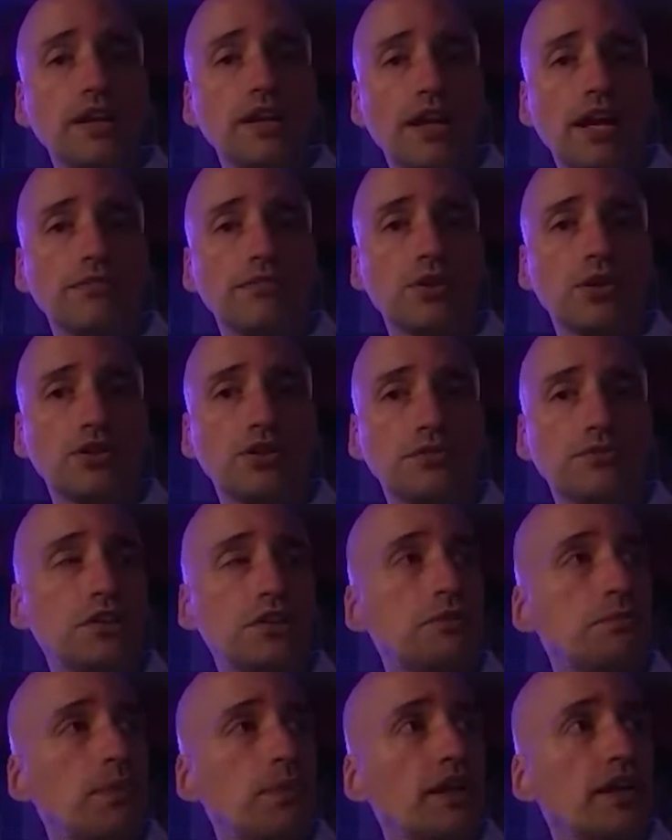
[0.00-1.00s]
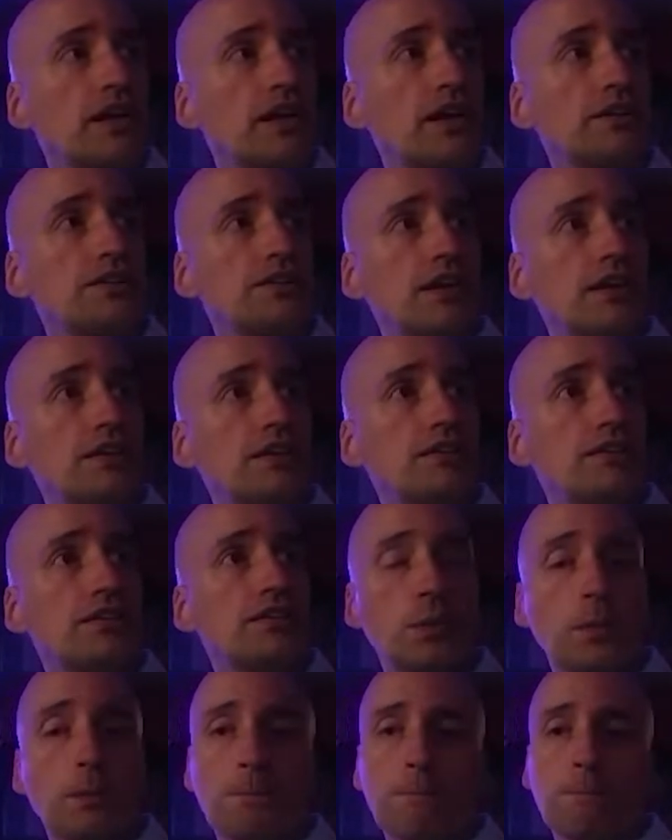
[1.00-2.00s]
have heard of display contents.
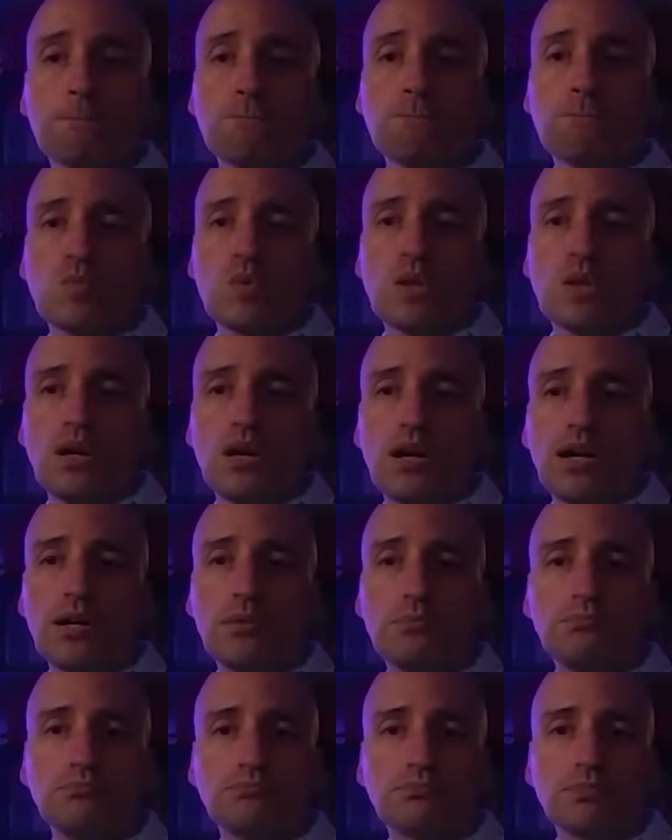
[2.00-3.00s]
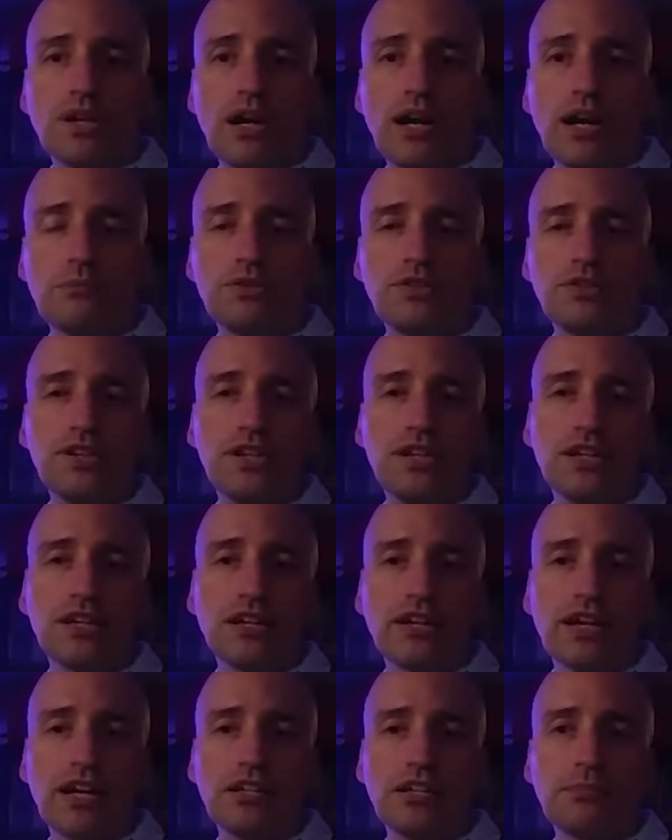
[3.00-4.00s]
I'm seeing
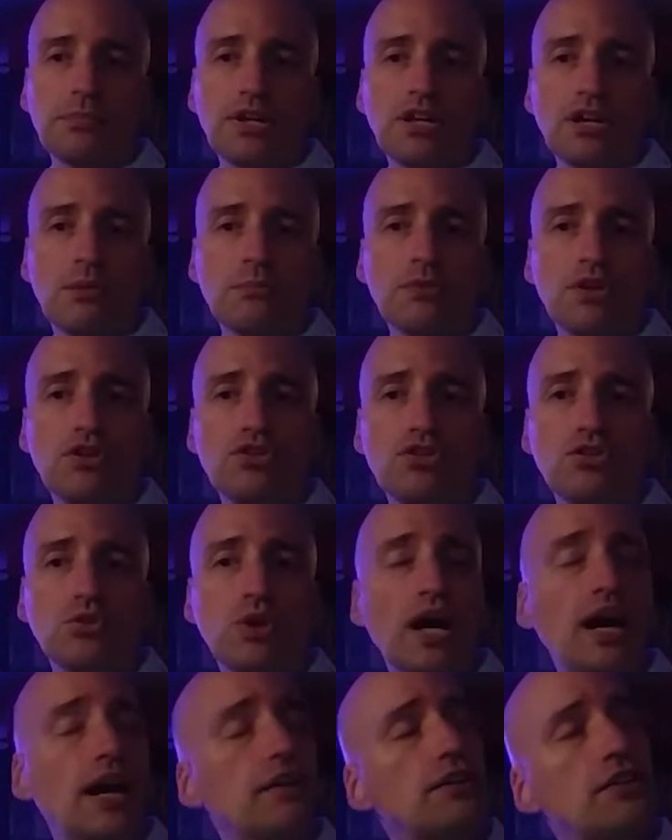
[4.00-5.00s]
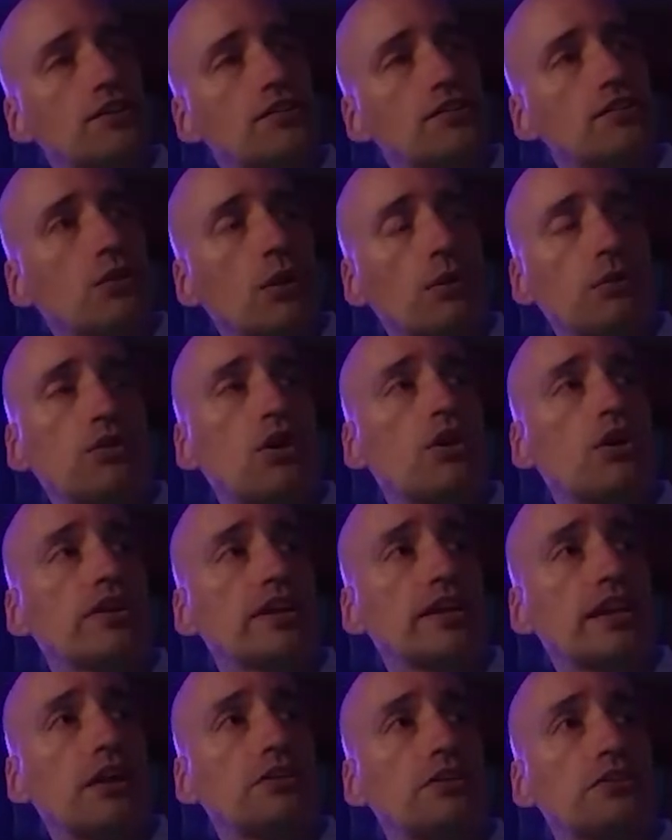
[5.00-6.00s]
it kind of become the new hotness, so I'm calling
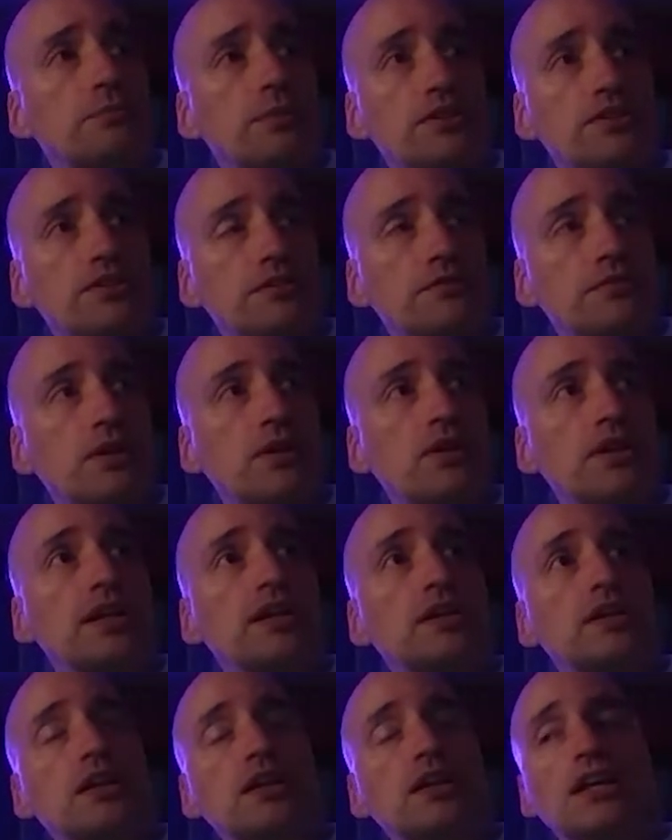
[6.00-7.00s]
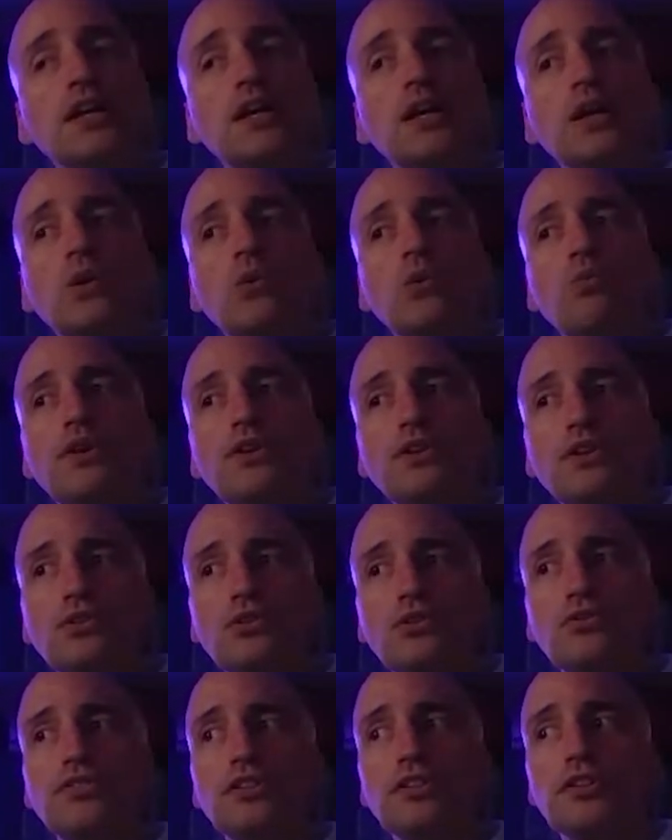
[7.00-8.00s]
it out specifically. When you
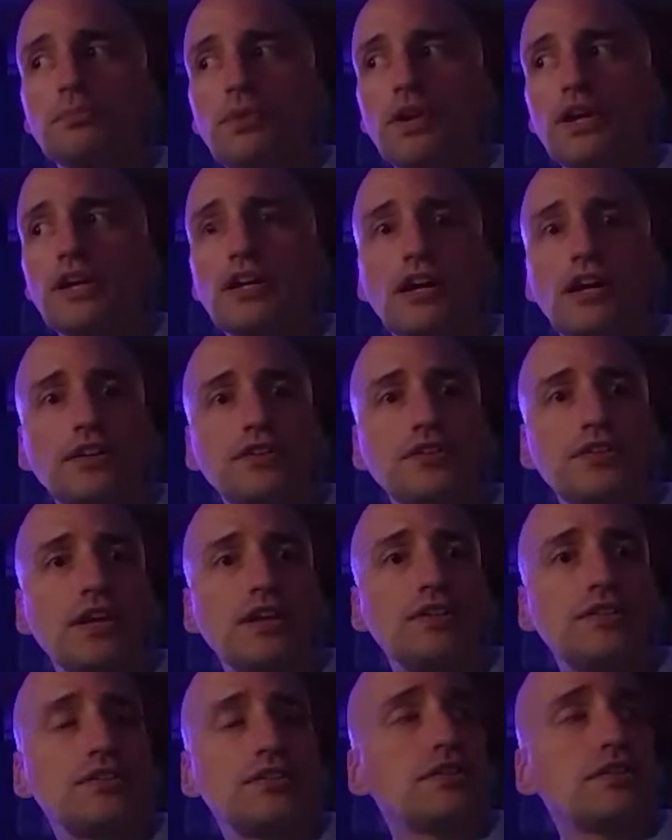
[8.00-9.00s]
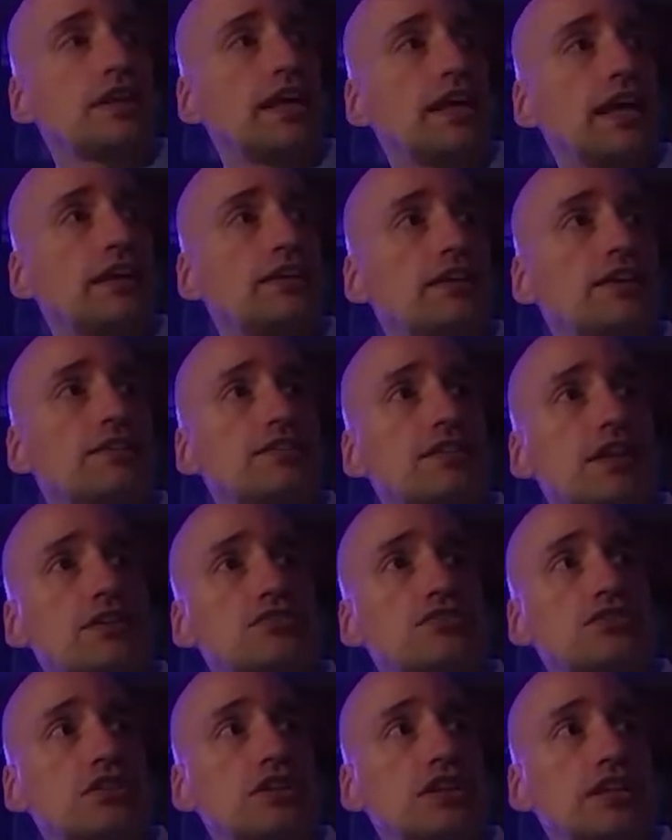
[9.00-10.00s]
use display contents, it
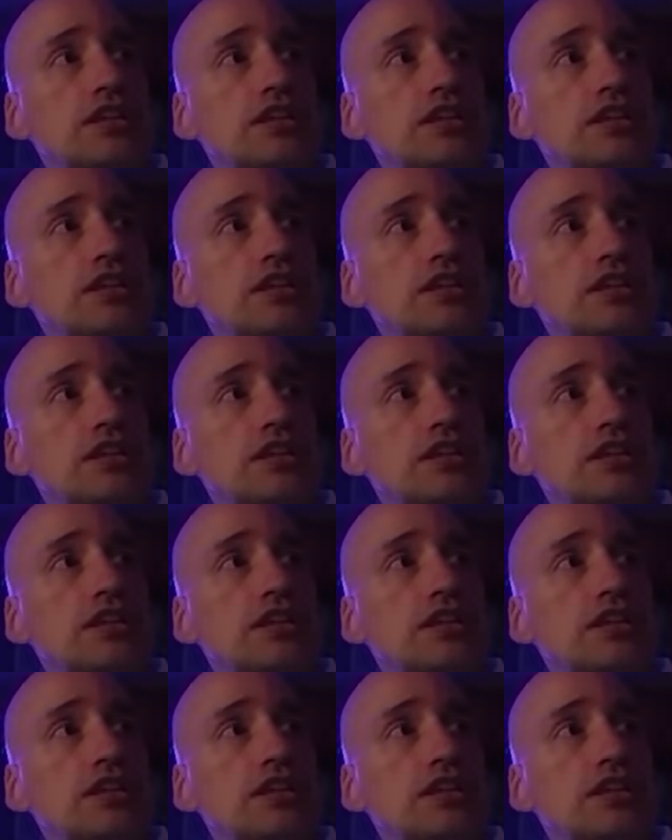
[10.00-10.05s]
essentially